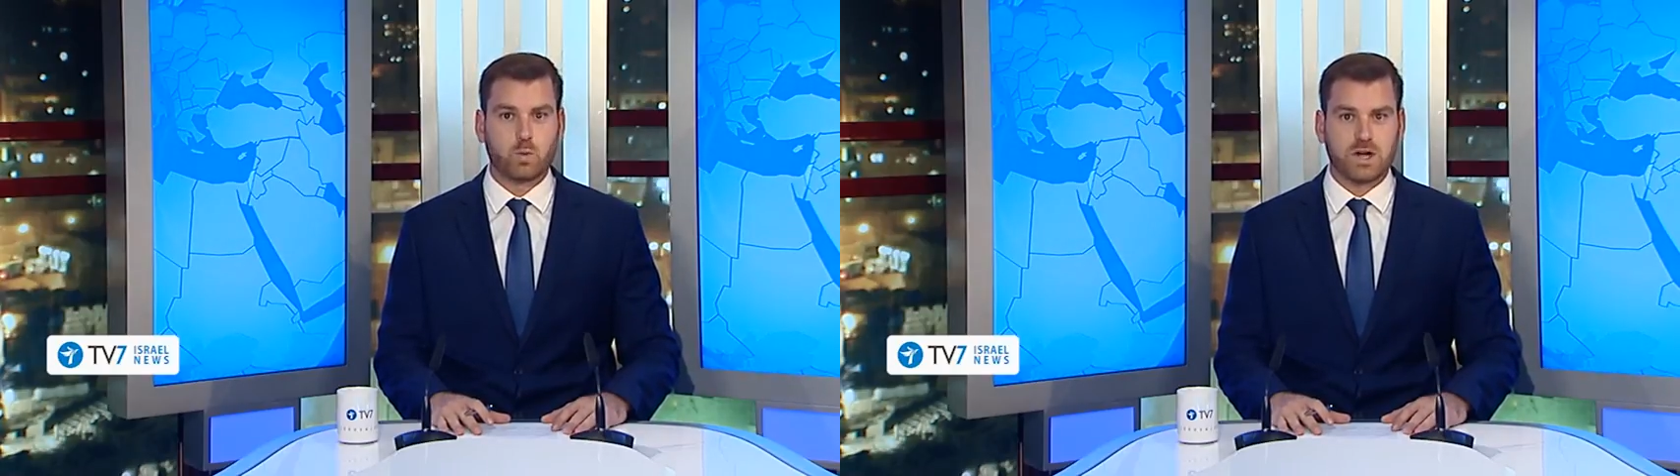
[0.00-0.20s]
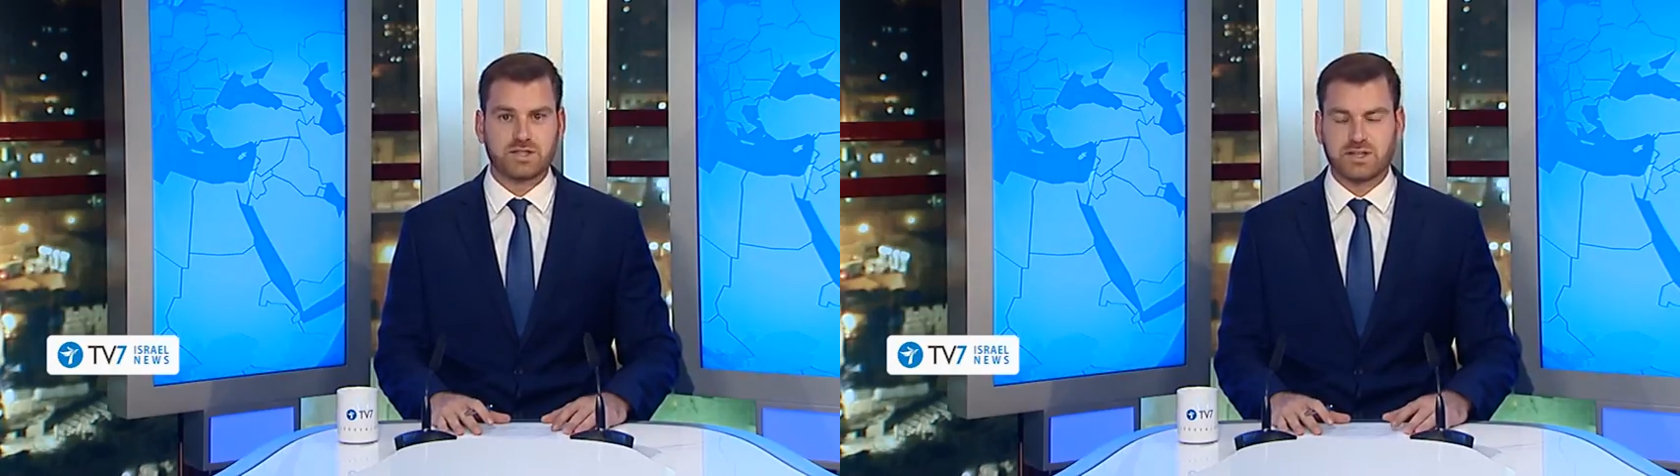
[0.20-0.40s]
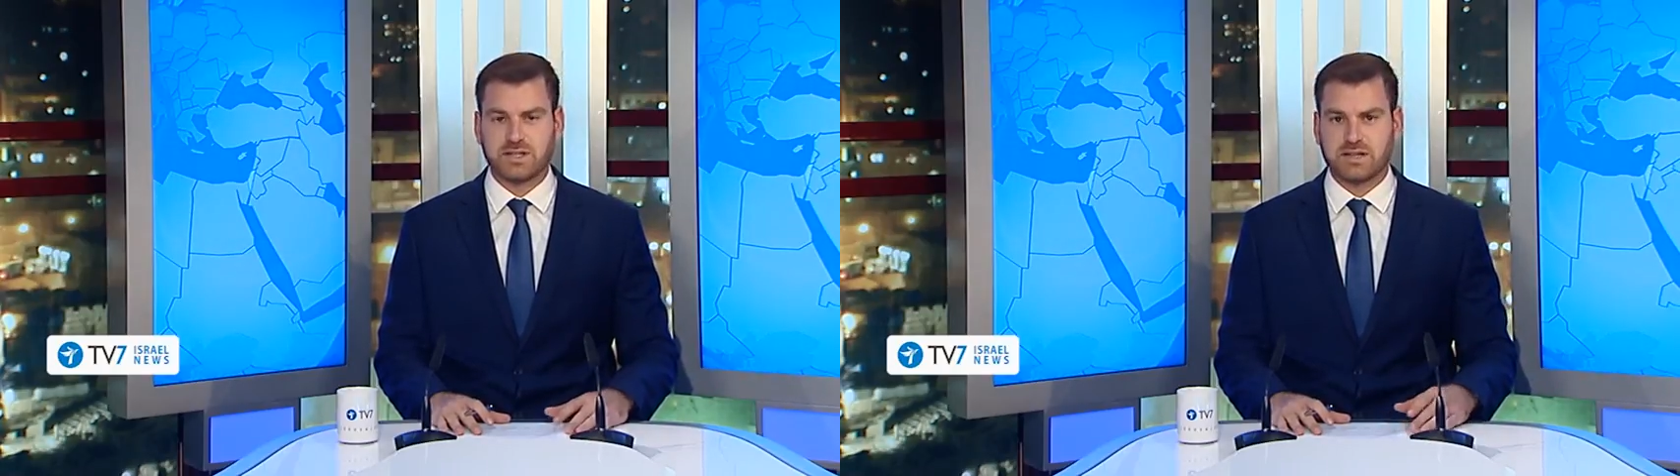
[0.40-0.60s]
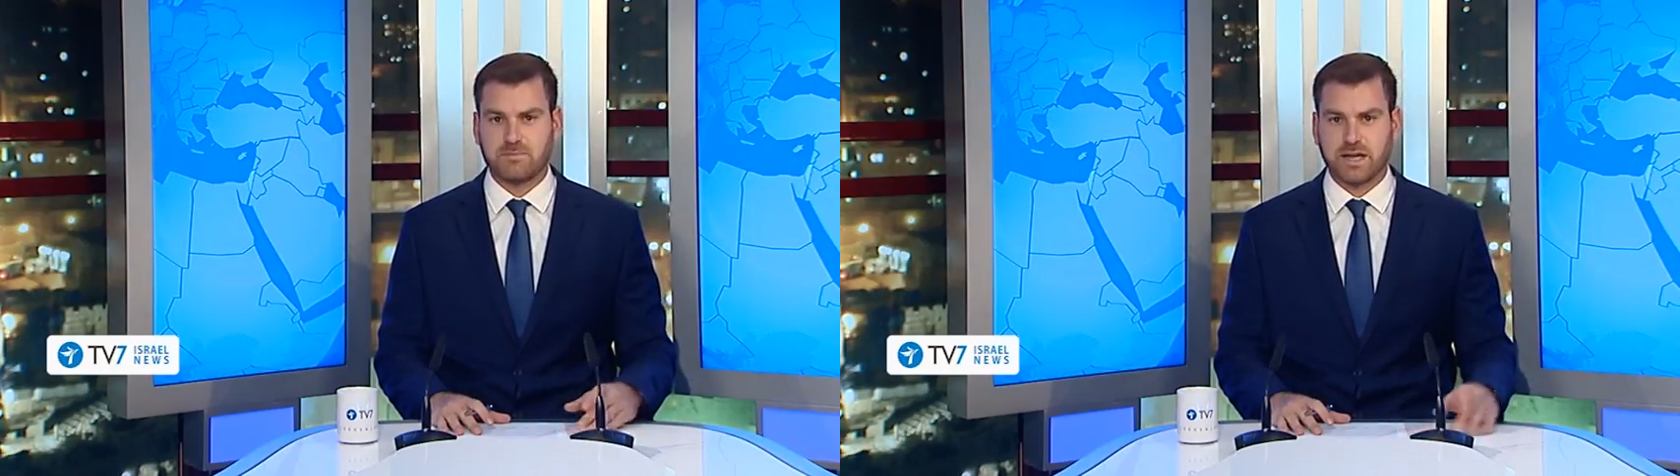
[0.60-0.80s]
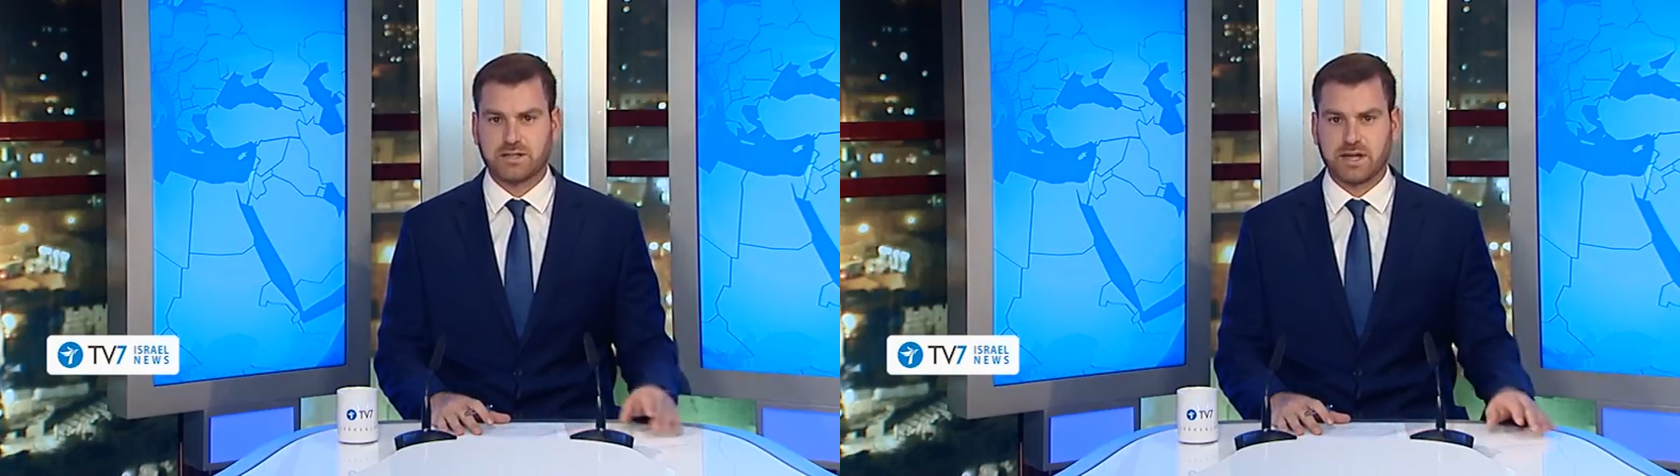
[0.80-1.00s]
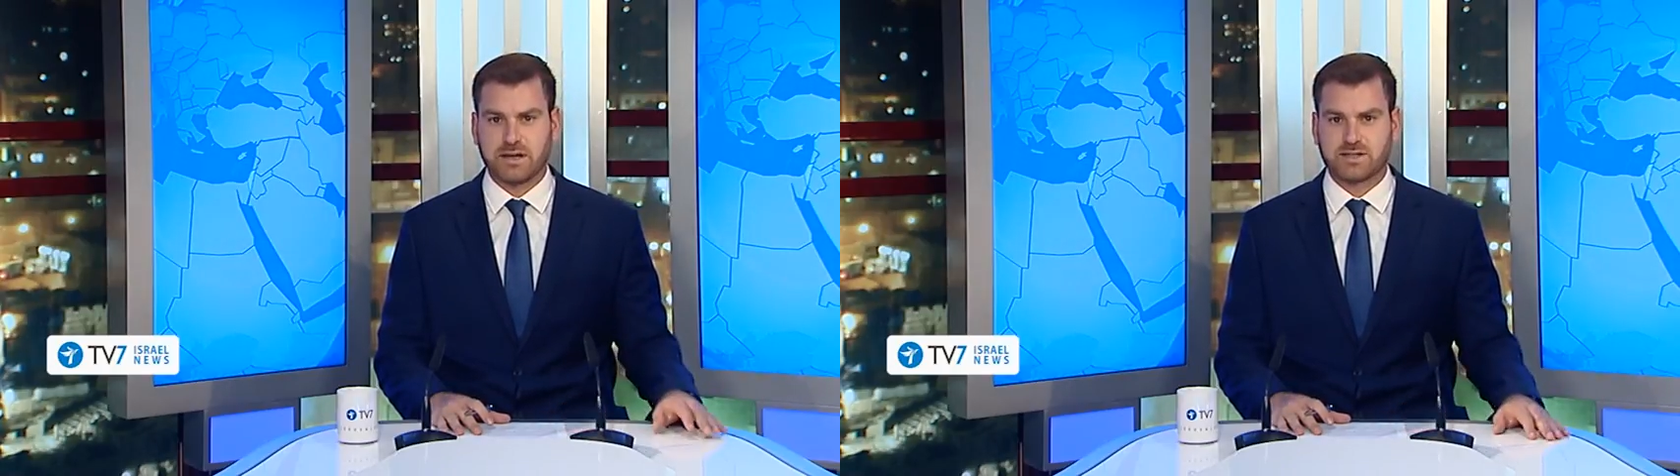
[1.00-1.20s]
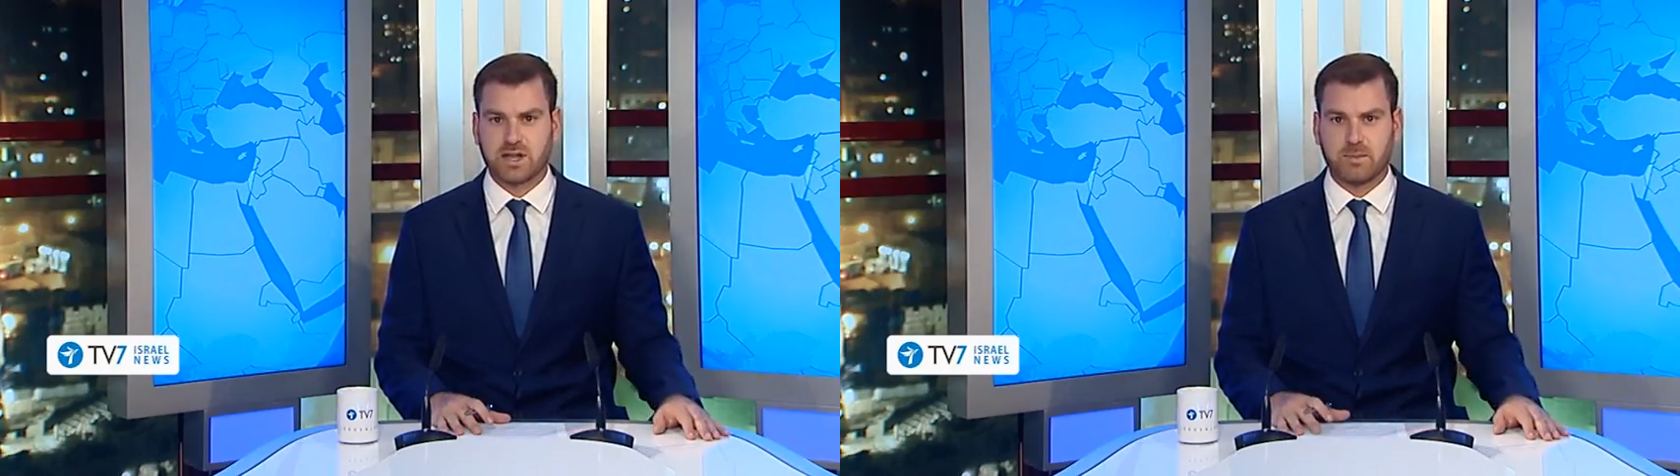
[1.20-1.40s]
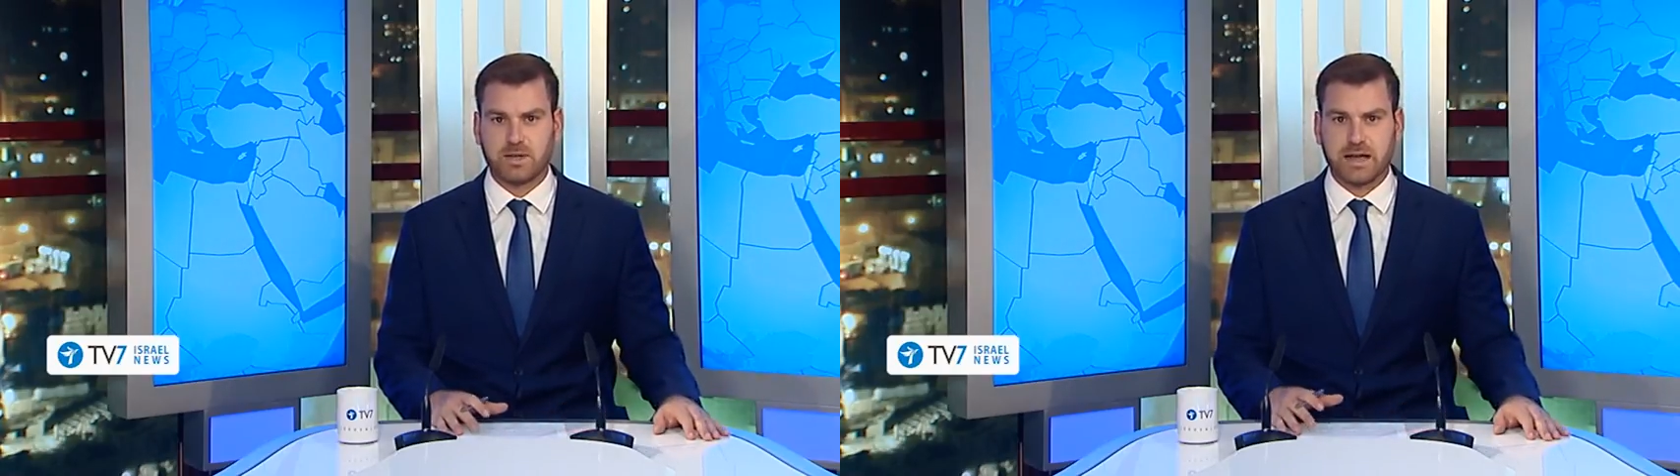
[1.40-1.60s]
was indeed meeting its
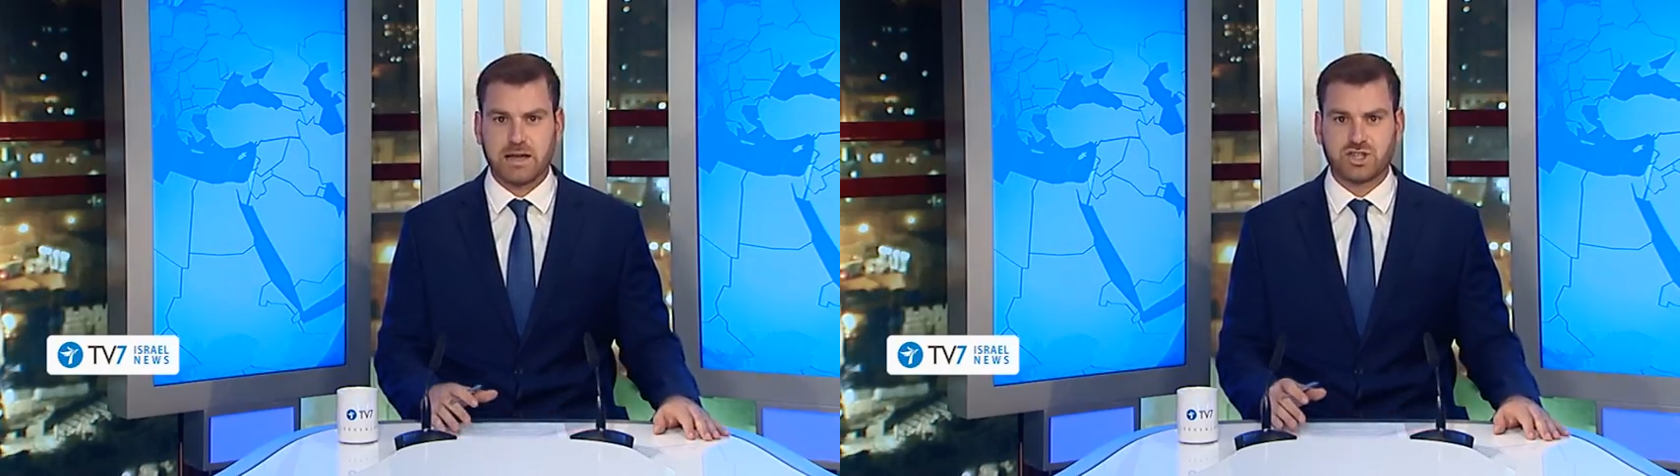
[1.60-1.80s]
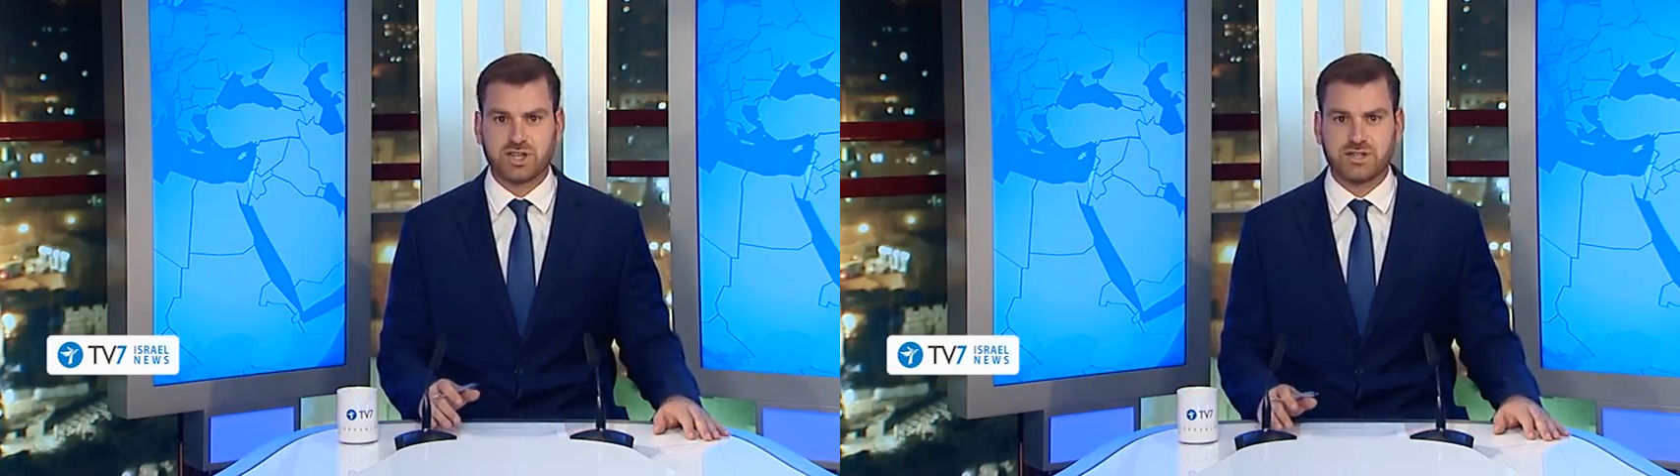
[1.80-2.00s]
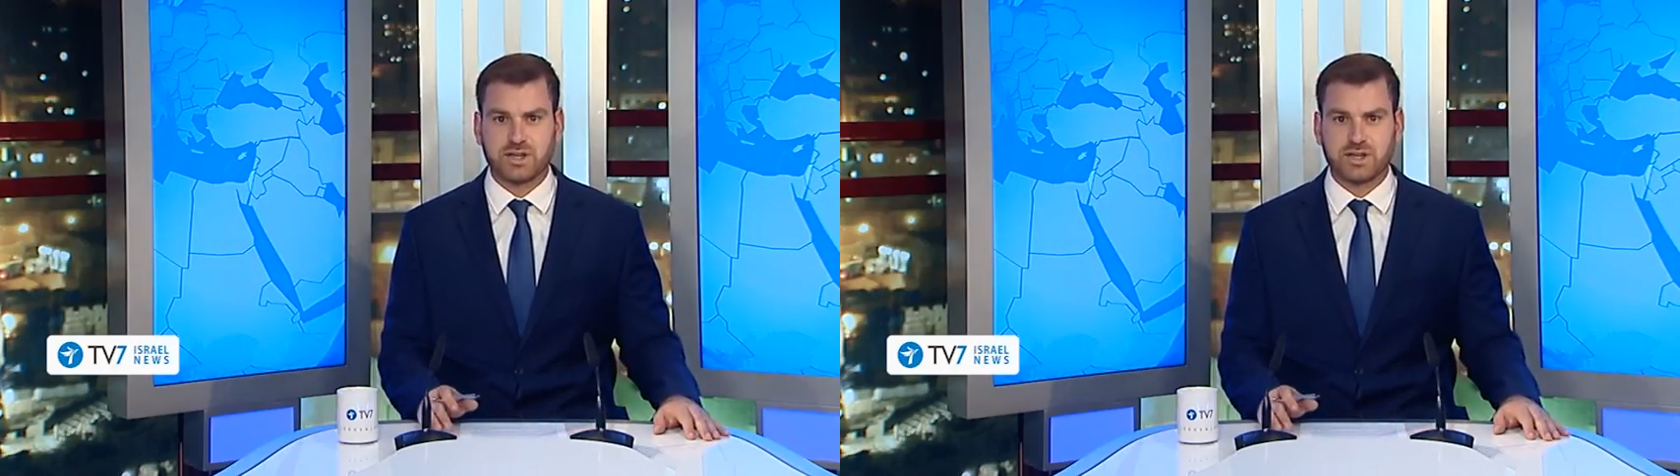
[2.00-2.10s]
obligations